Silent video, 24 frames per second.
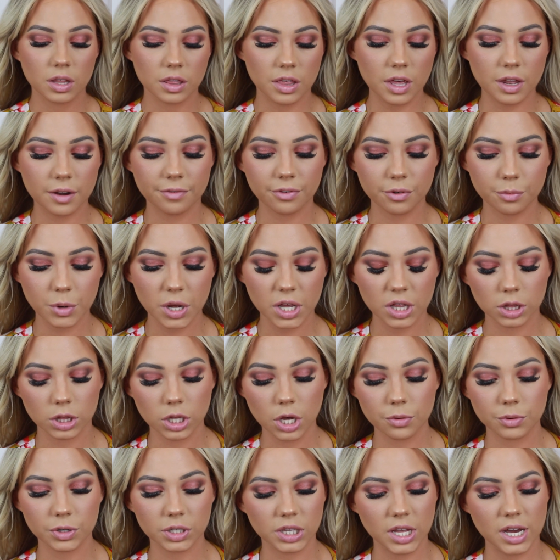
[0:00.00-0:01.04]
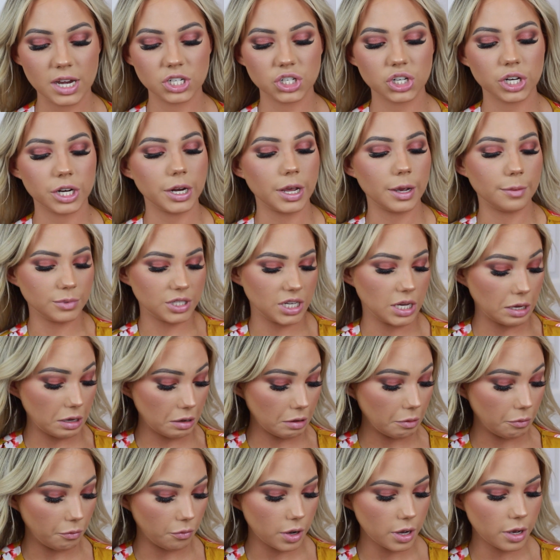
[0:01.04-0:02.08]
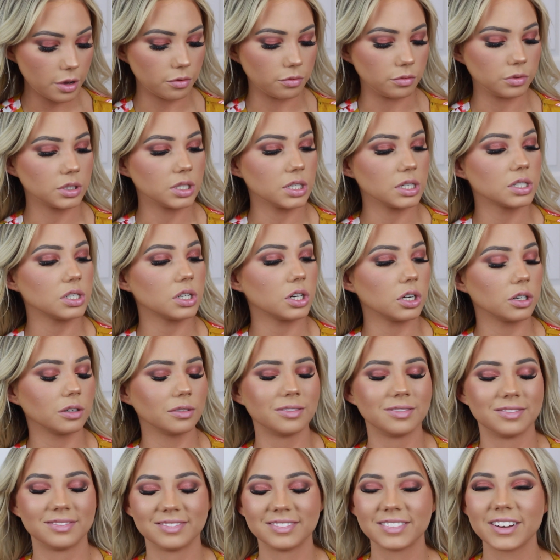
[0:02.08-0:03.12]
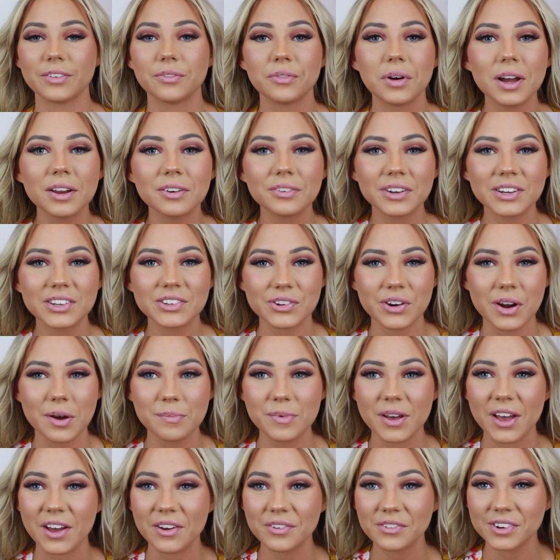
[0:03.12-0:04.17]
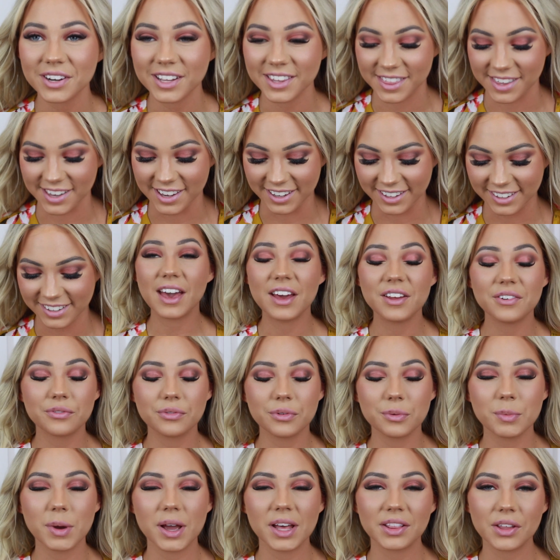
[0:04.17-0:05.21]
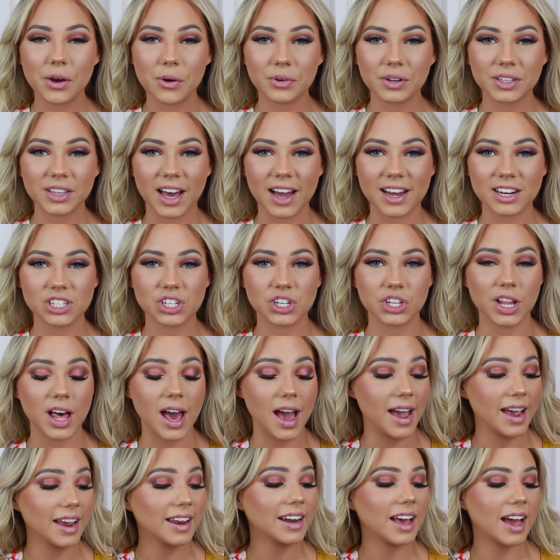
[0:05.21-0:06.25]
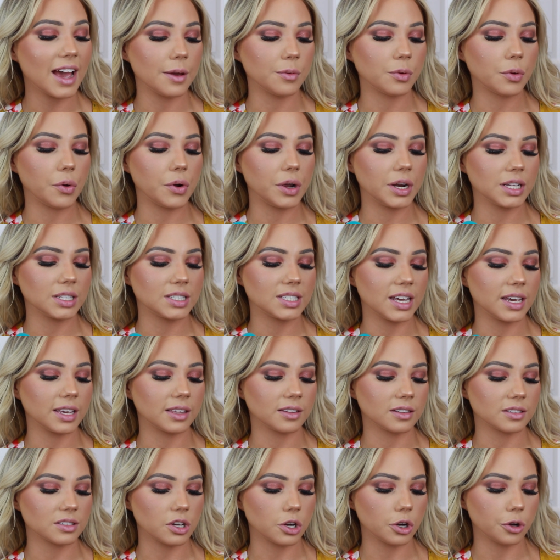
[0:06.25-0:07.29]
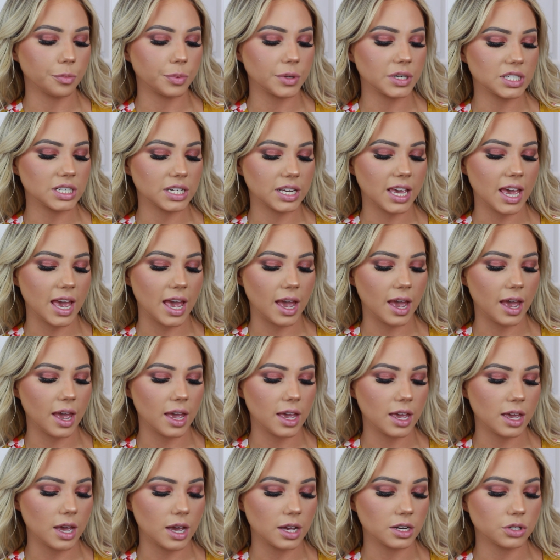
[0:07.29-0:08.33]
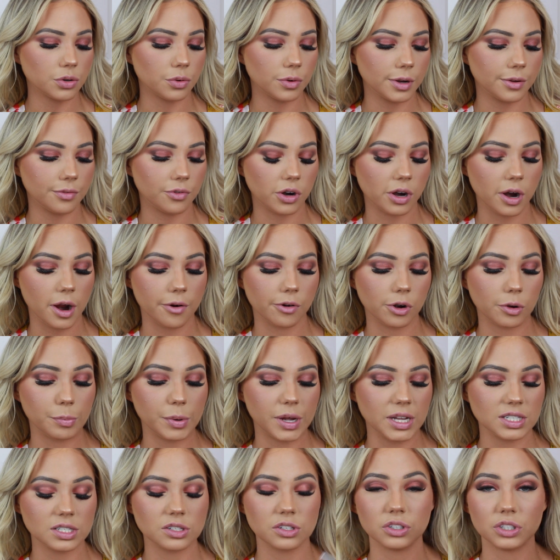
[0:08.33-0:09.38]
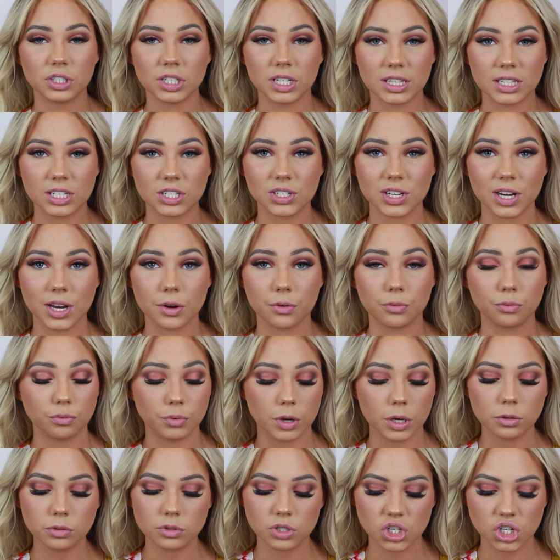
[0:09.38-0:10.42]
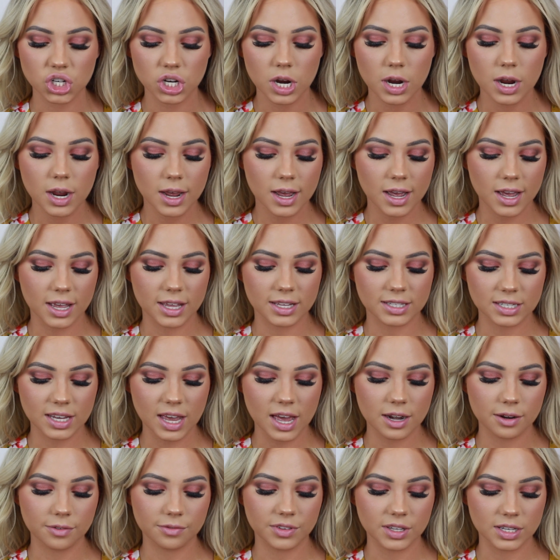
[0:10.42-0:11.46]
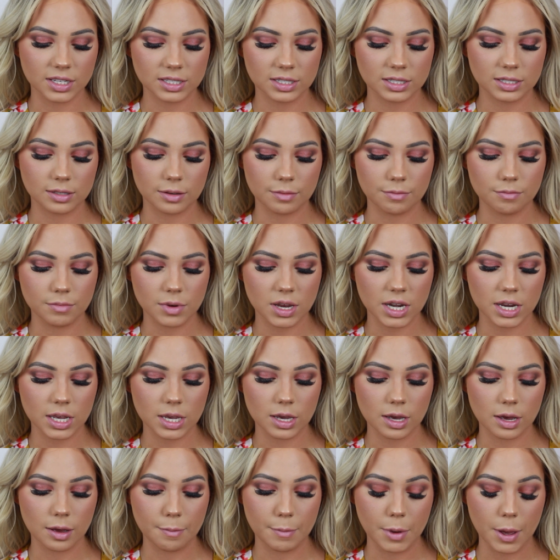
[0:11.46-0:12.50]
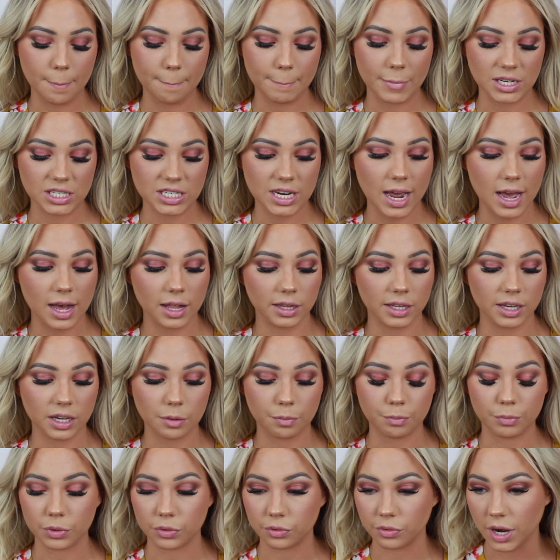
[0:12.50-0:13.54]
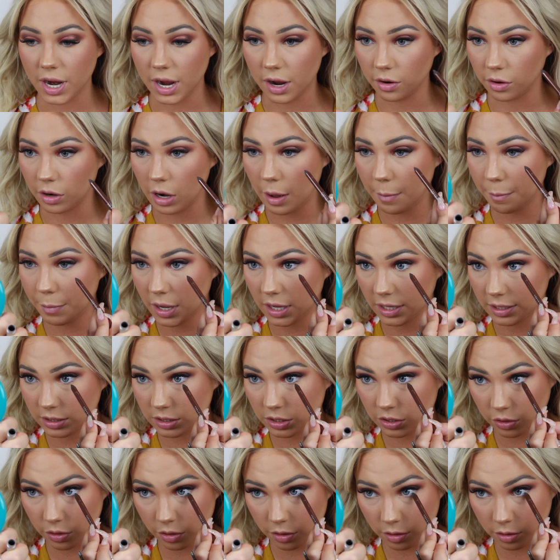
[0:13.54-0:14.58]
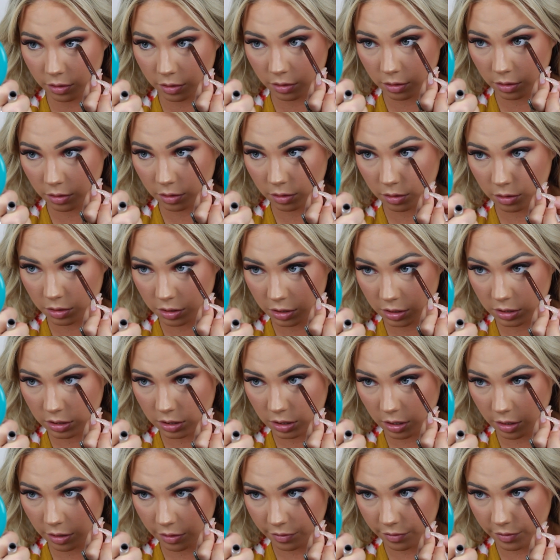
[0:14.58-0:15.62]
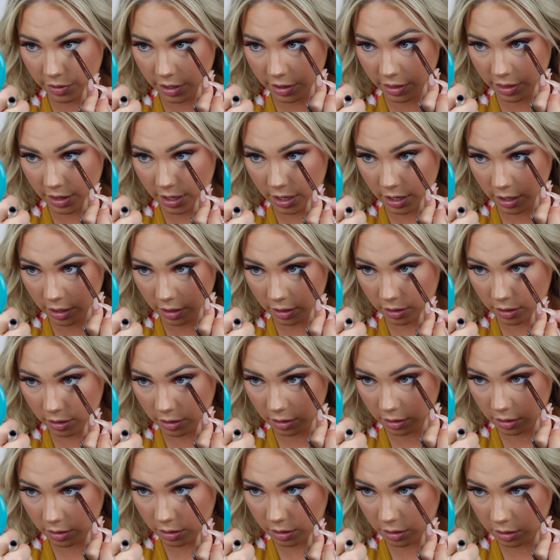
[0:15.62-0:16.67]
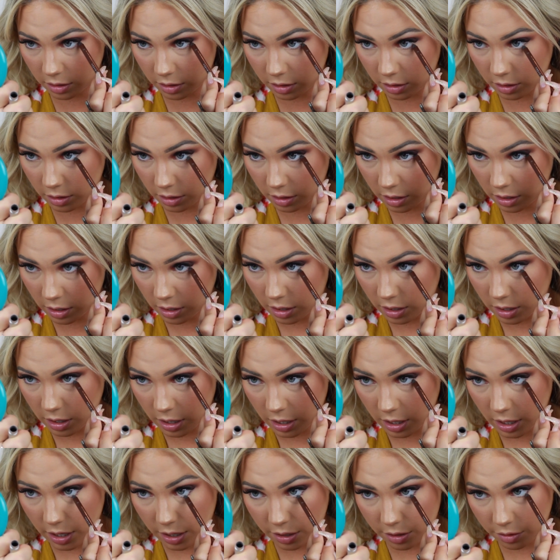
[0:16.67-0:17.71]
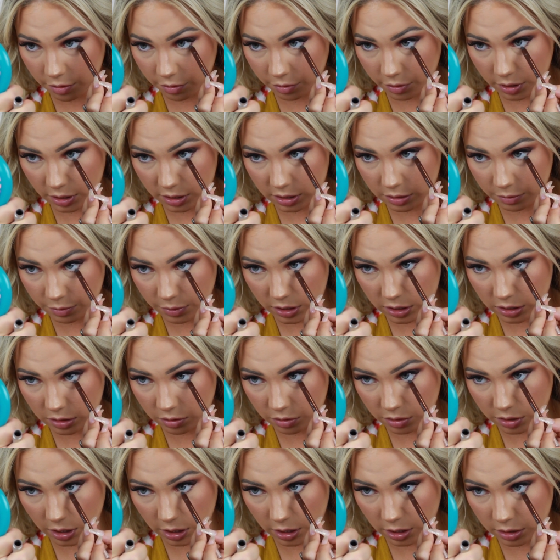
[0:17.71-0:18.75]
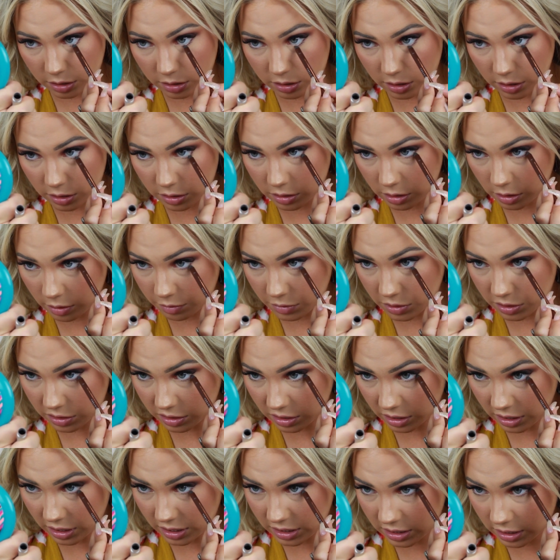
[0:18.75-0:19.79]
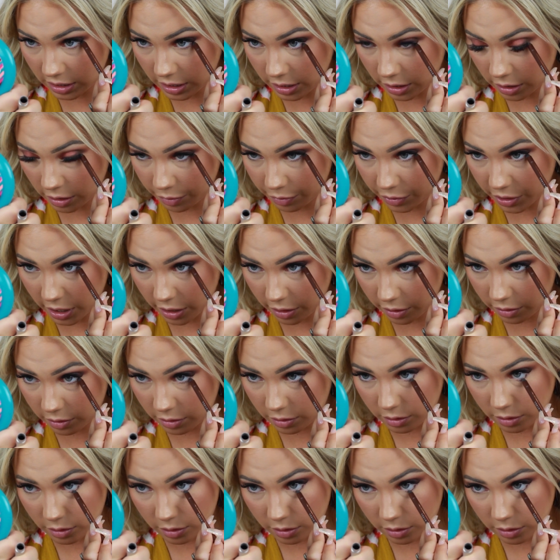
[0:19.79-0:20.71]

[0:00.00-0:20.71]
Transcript: Then for my lower lash line, I'm taking, whoa, this, why do I drop everything? Then for my lower lash line, I'm going to take this Urban Decay 24-hour pencil in the shade Roach. It's kind of this medium metallic brown pencil. Just gonna run that. I don't want it to be too dark, so that's why I'm using this lighter brown.